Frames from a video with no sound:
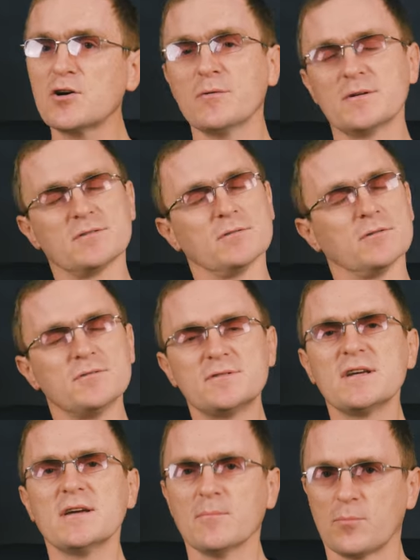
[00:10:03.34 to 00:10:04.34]
going to
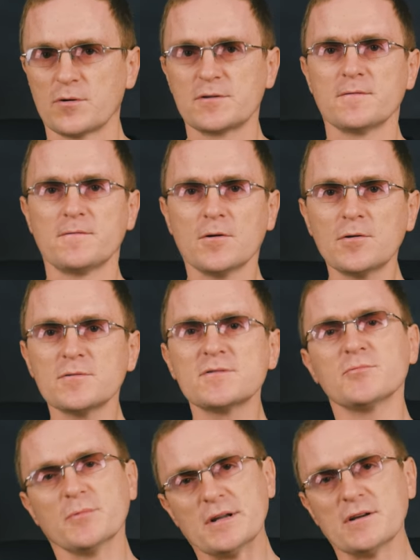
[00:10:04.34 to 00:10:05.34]
lose important
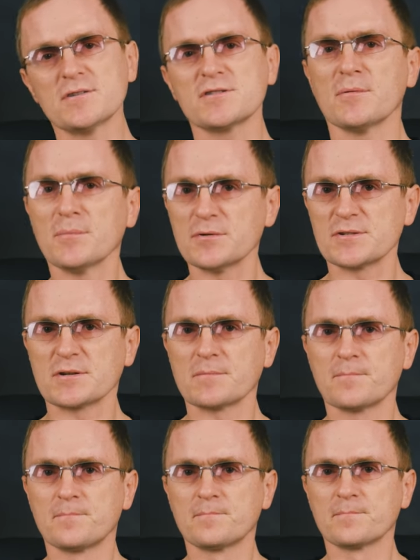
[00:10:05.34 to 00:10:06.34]
photos, videos or music.
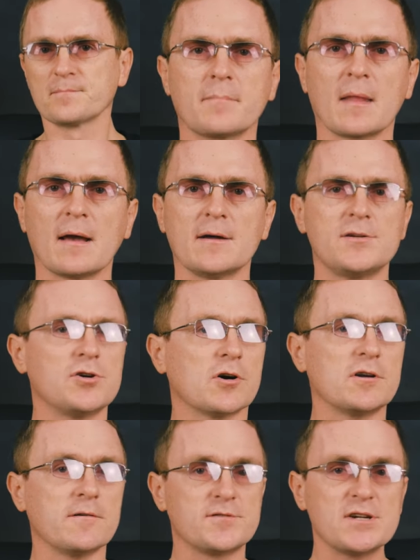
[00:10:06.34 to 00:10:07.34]

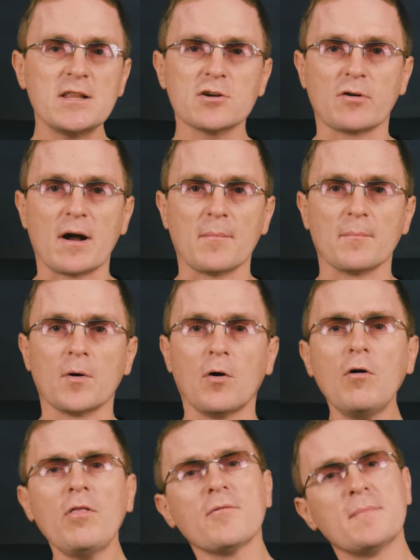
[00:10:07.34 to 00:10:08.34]
Talking of Telegram,
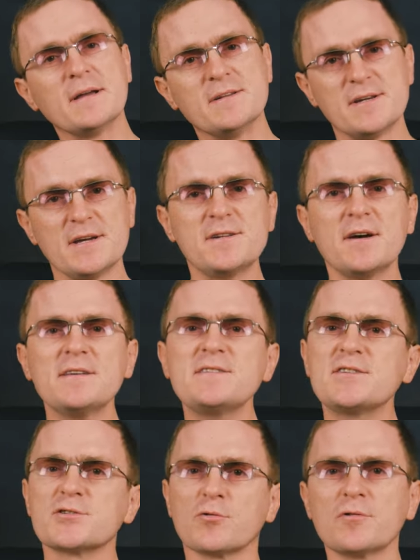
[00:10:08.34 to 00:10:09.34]
all the main data is
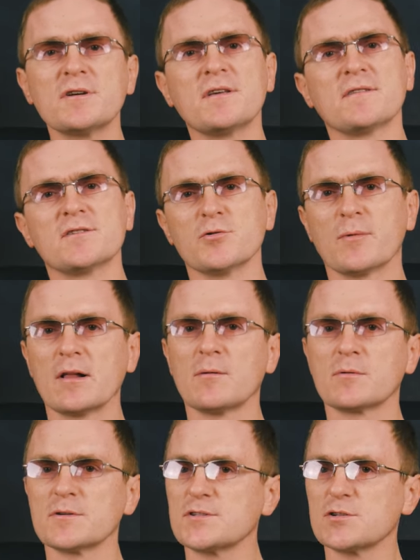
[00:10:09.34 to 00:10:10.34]
stored in the
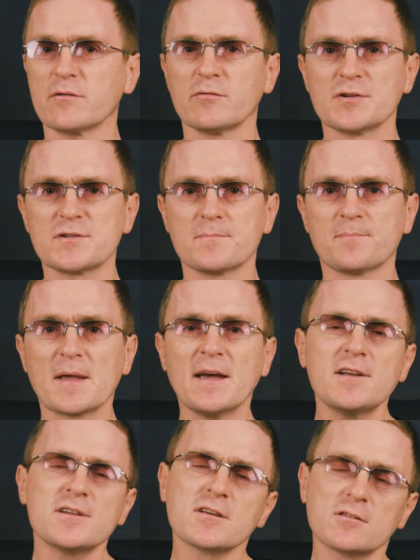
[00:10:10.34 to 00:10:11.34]
developer's servers.
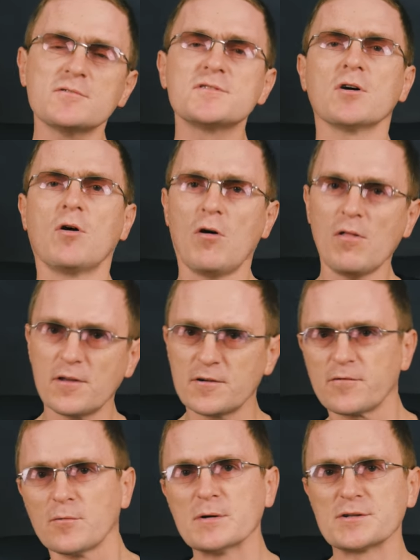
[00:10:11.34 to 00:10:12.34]
It includes all the
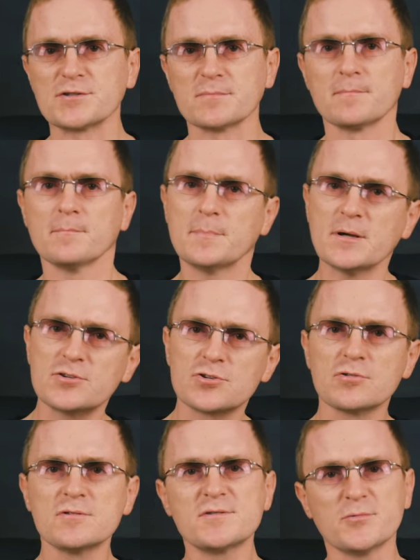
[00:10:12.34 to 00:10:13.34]
information
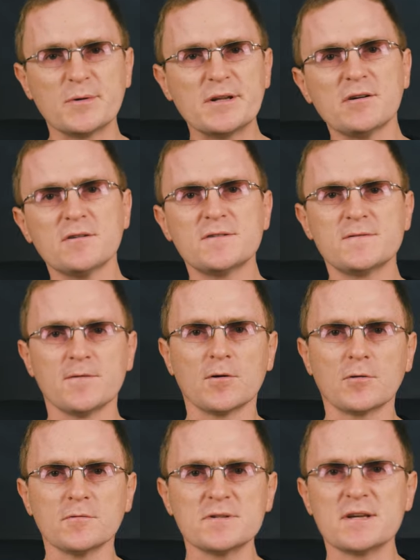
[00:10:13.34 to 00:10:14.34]
pictures, videos,
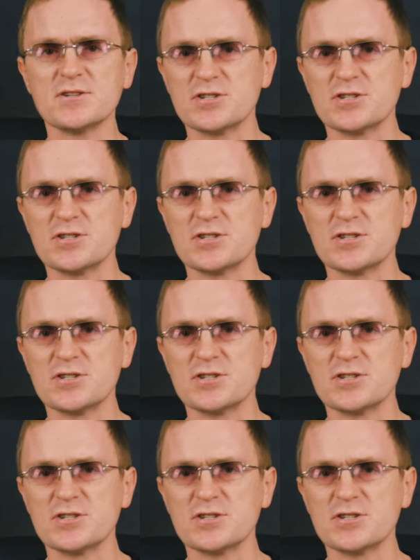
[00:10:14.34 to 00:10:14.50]
photos and